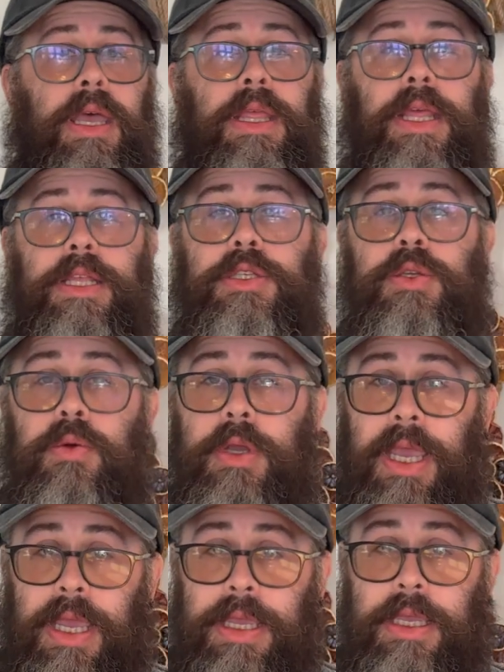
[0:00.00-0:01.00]
and that's
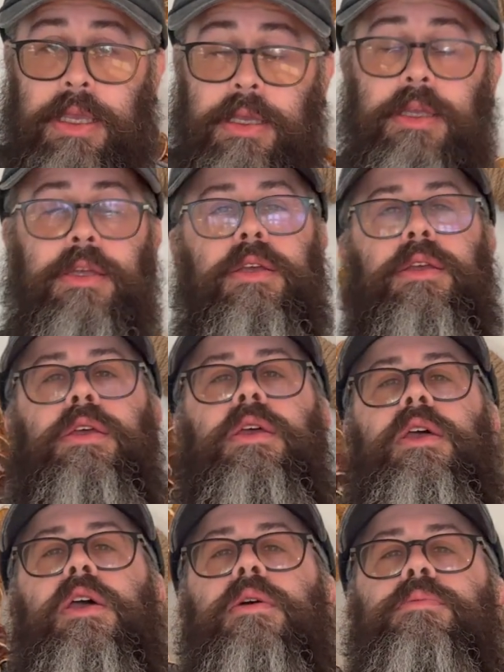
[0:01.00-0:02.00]
okay,
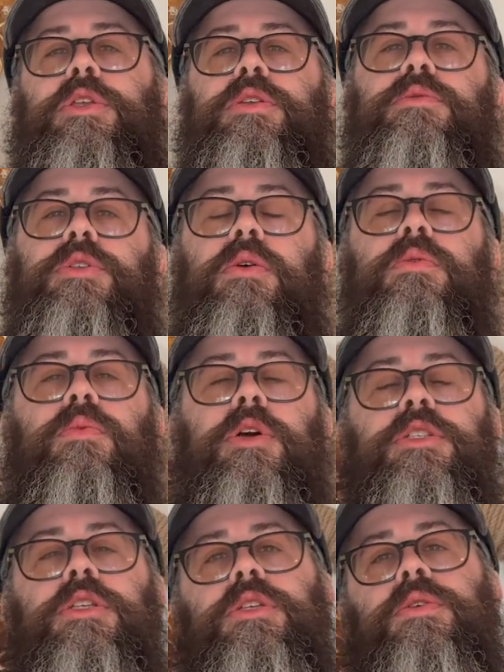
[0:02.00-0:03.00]
but you don't
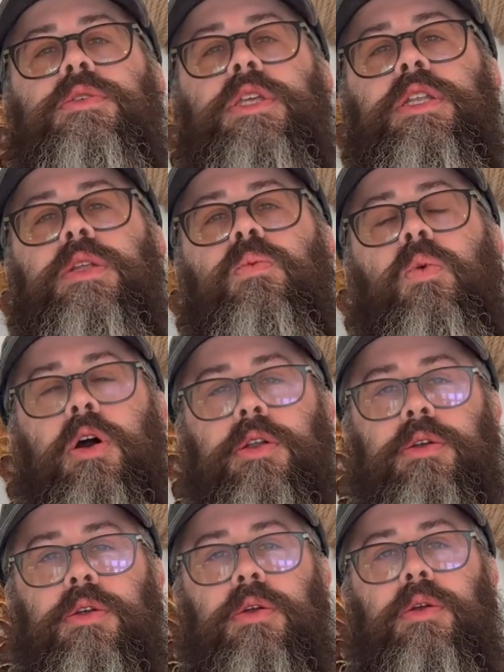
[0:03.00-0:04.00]
want to use any
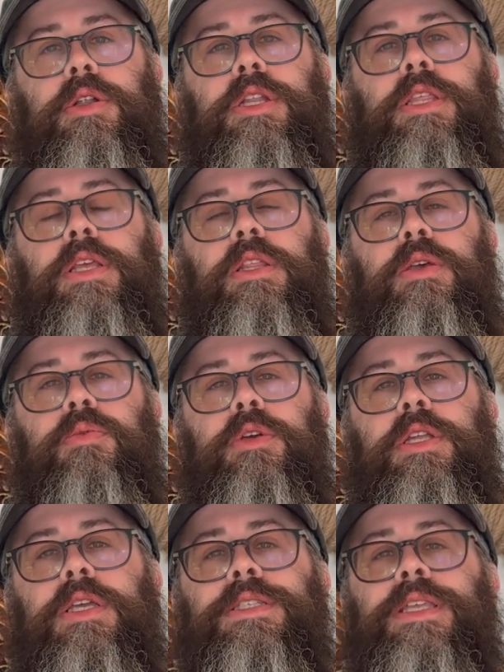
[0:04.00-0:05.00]
water or anything
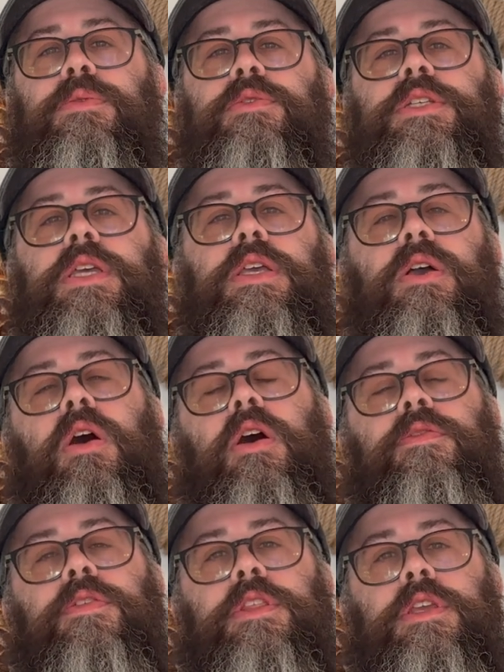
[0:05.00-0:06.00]
liquid because that will take
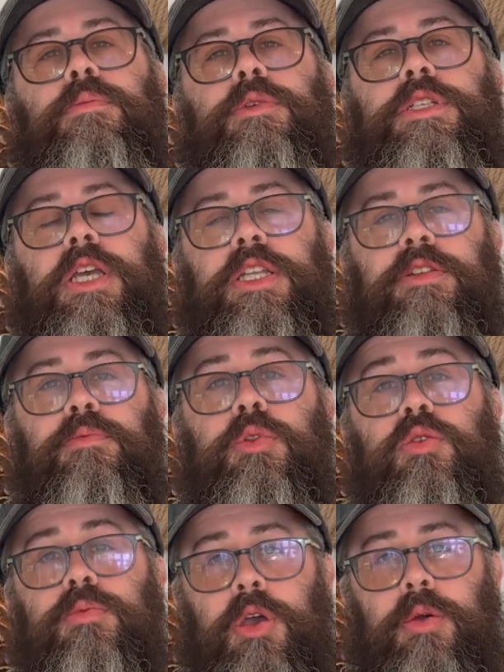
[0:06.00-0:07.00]
off the protective
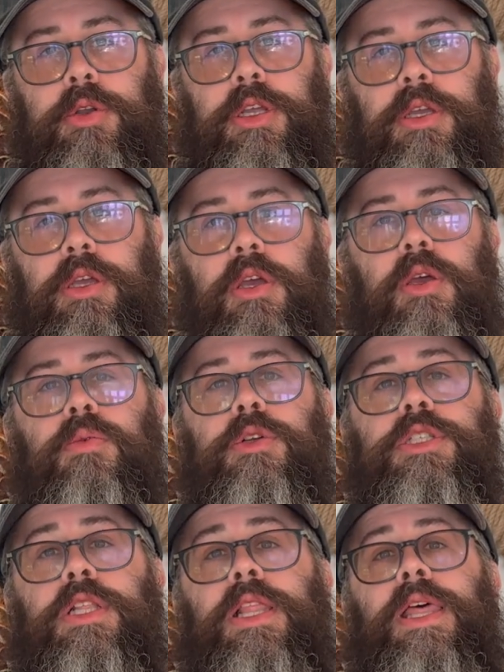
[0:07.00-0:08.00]
bloom coating,
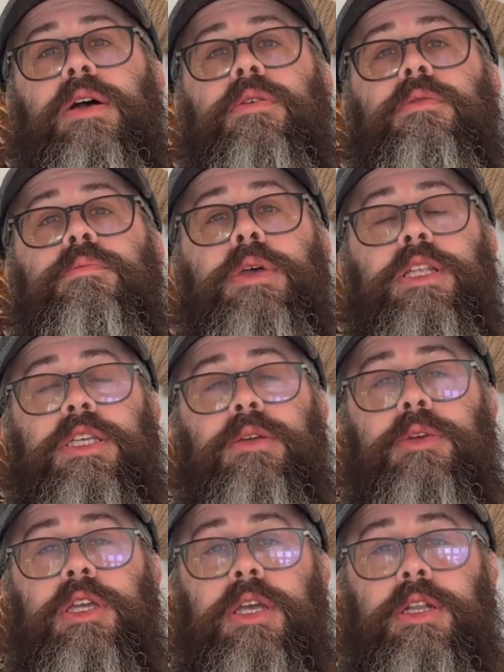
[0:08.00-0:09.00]
which will allow
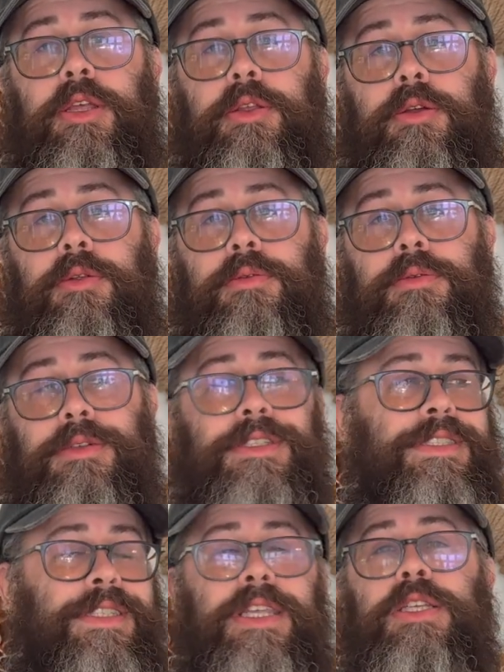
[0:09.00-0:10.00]
bacteria and other
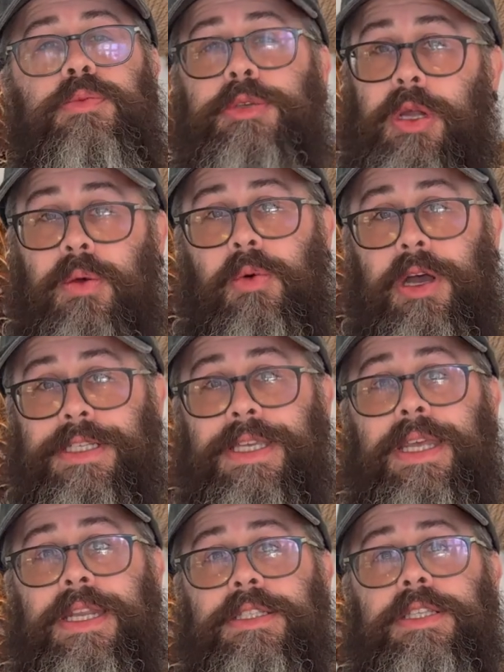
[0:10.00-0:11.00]
things we don't want to
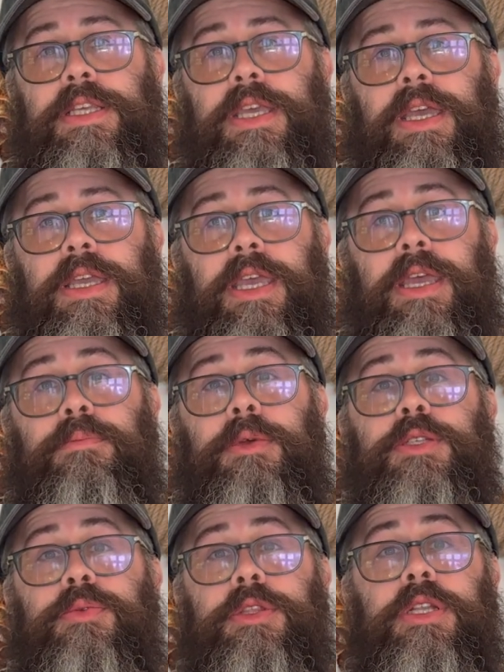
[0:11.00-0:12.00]
get into the egg and
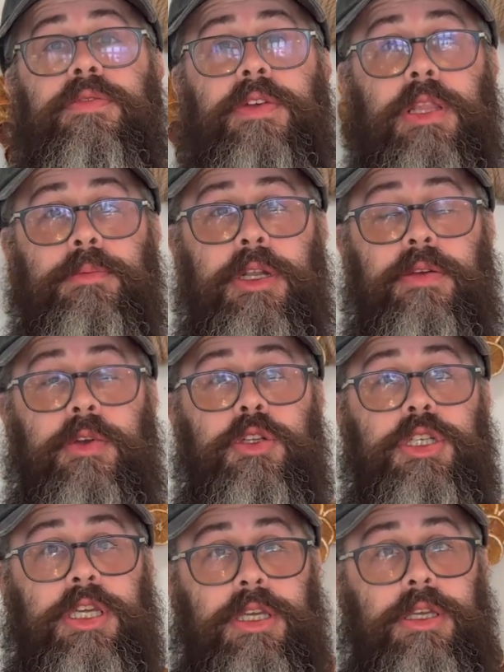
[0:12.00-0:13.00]
mess with the development of our
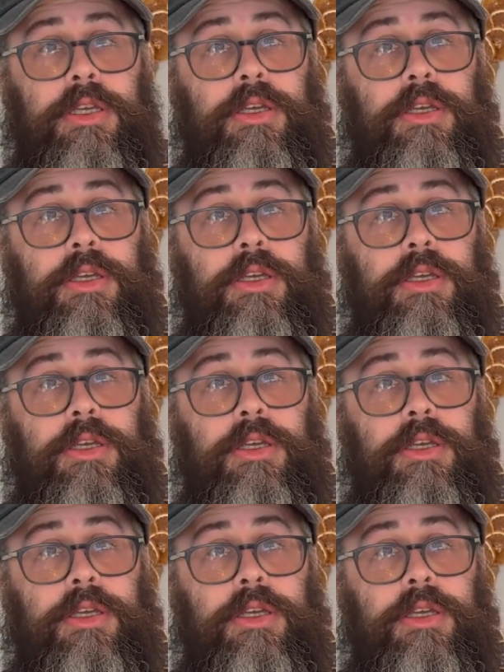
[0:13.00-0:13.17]
chick.